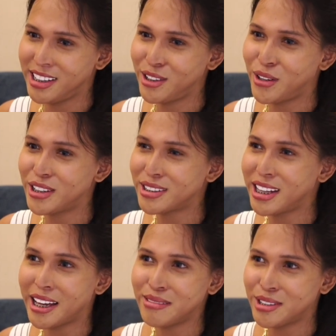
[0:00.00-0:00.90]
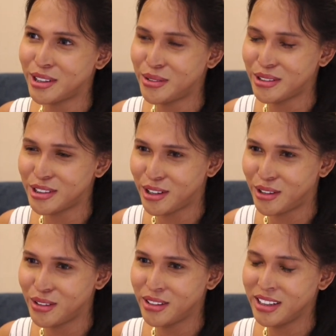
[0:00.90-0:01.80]
in all time zones.
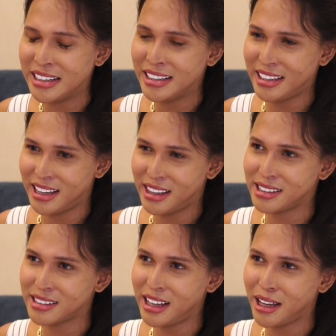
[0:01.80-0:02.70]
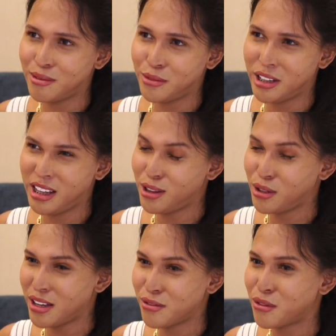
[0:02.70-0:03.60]
So that's I'm really
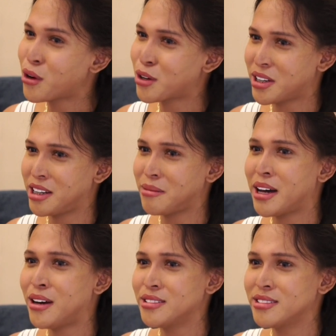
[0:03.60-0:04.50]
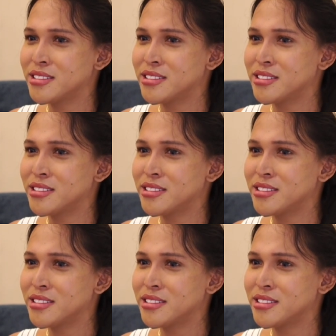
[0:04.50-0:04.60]
looking forward about.